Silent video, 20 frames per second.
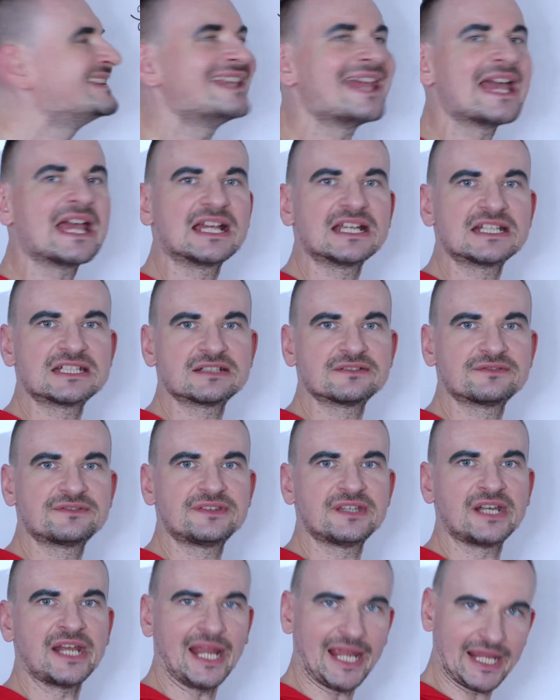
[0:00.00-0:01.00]
negative
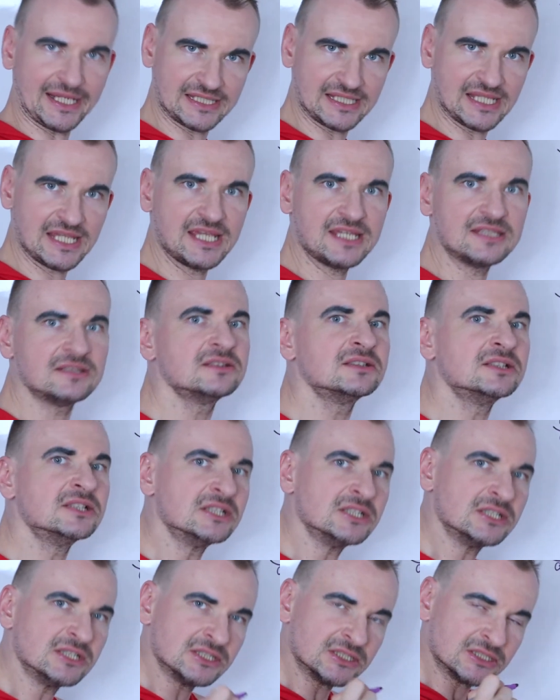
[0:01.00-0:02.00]
3. Again,
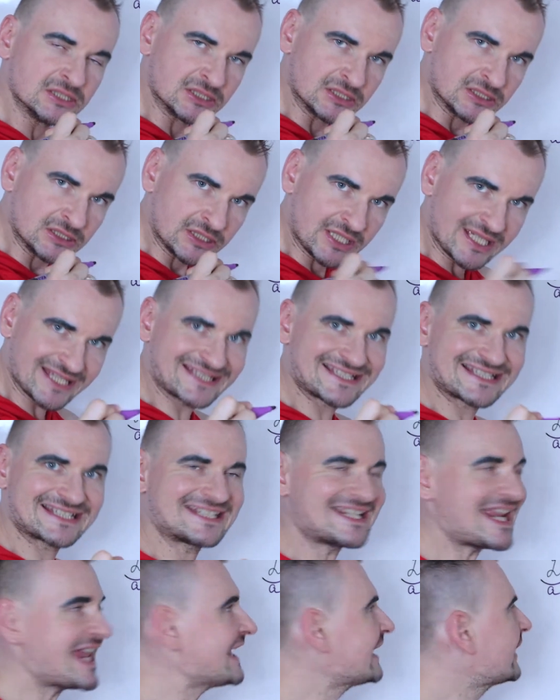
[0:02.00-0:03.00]
it's
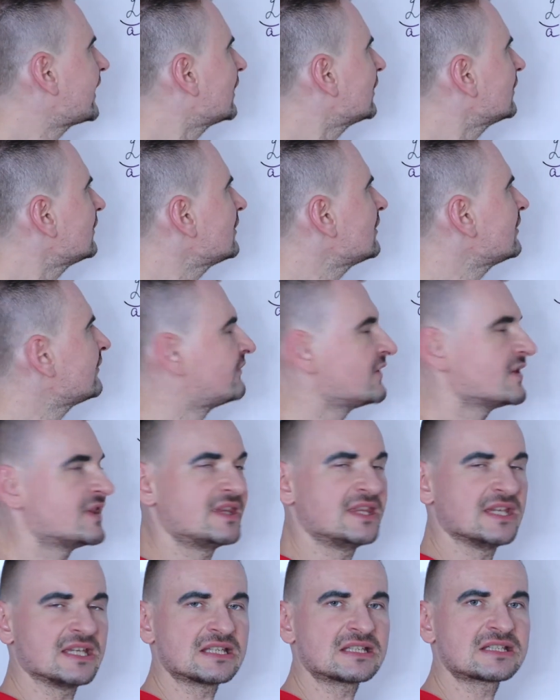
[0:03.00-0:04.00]
taken
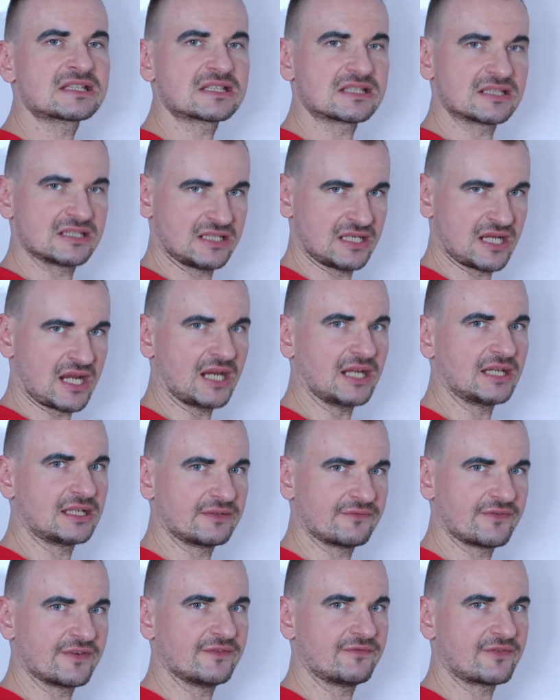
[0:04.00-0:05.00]
with this
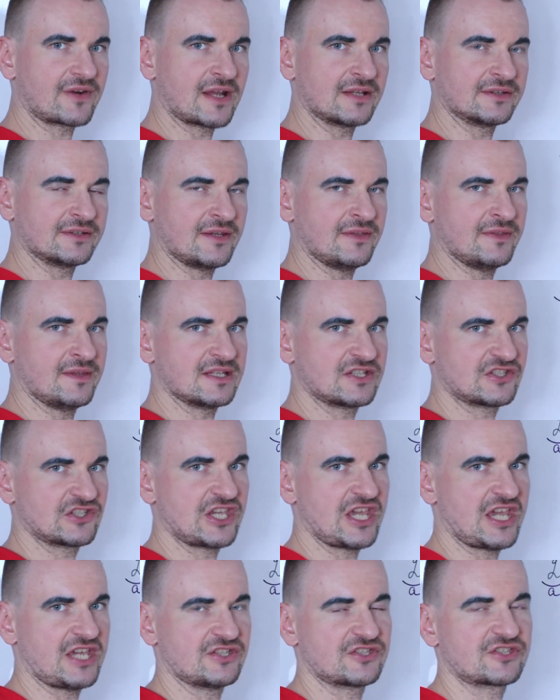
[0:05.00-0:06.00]
negative in front in this
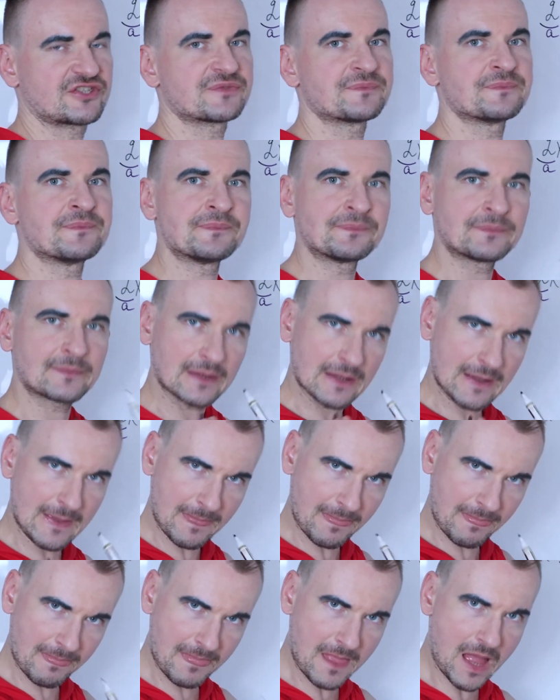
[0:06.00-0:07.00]
case.
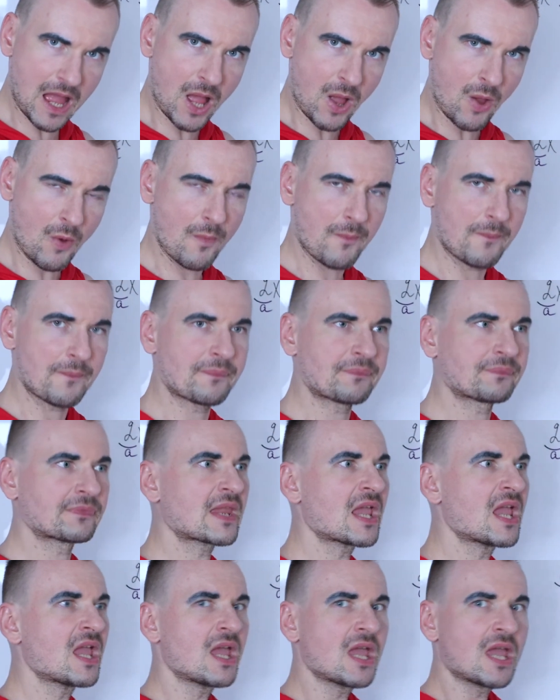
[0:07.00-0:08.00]
Now,
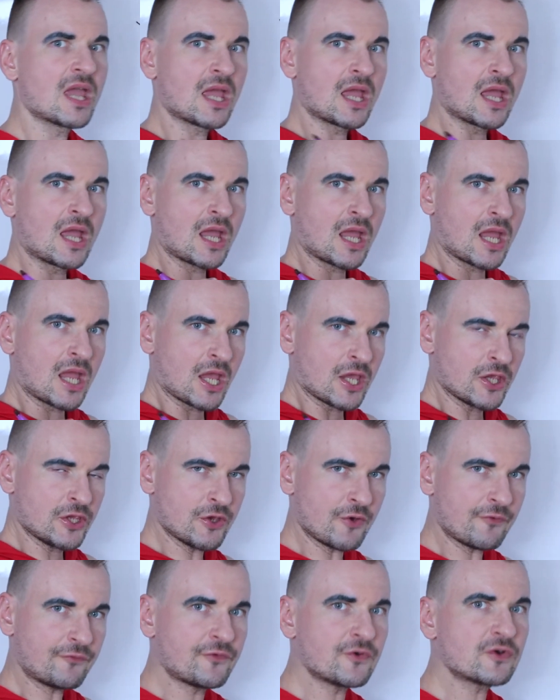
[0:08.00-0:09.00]

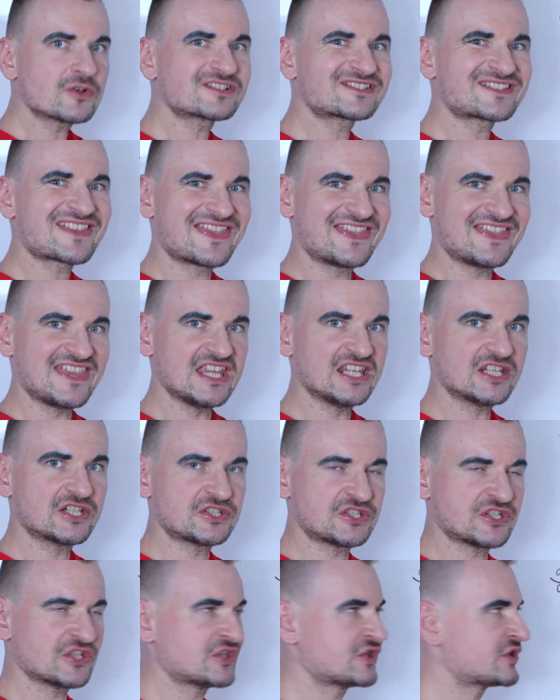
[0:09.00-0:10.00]
your first thing
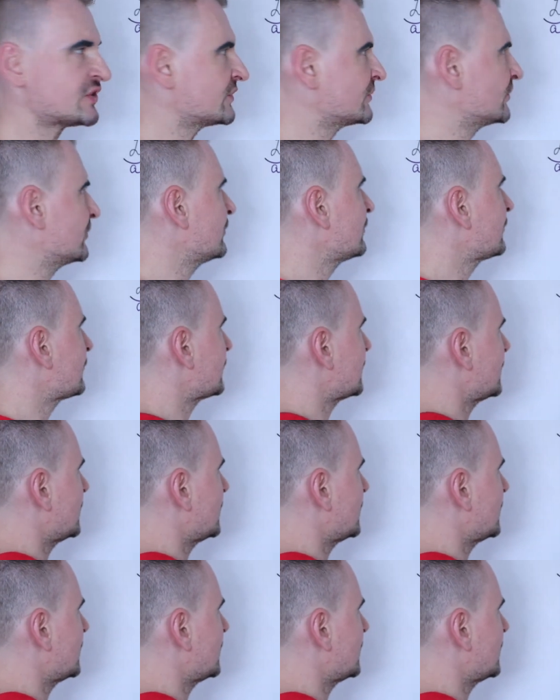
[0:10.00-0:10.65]
to do